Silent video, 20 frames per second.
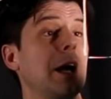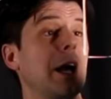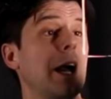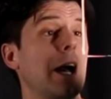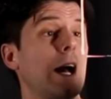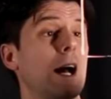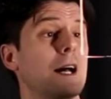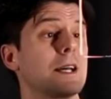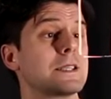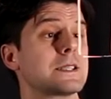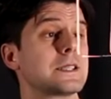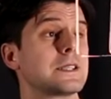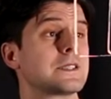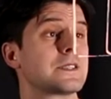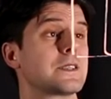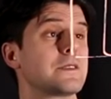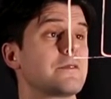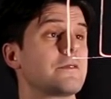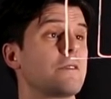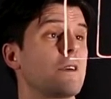
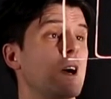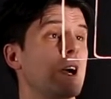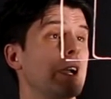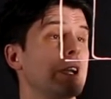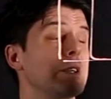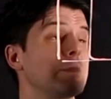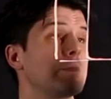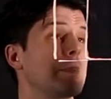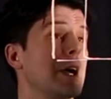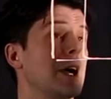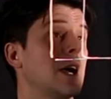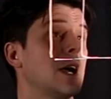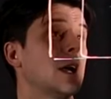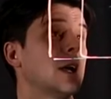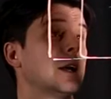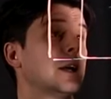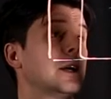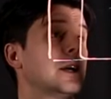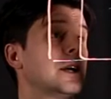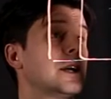is defined
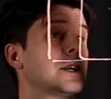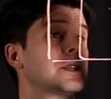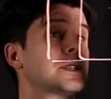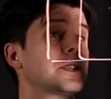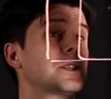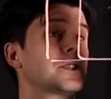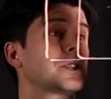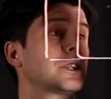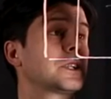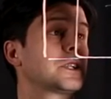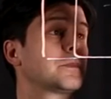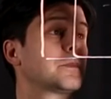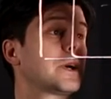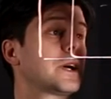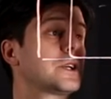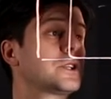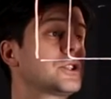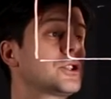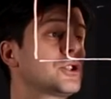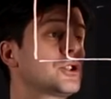by essentially
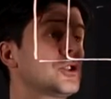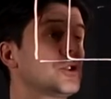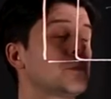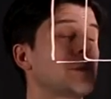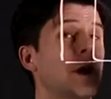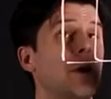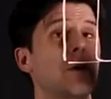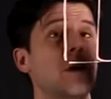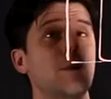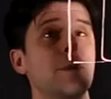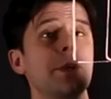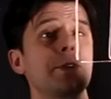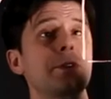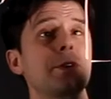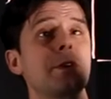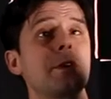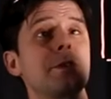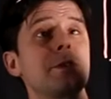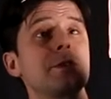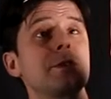by two
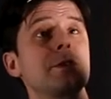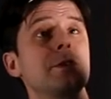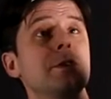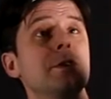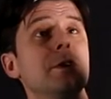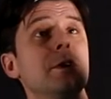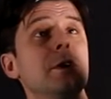parameters.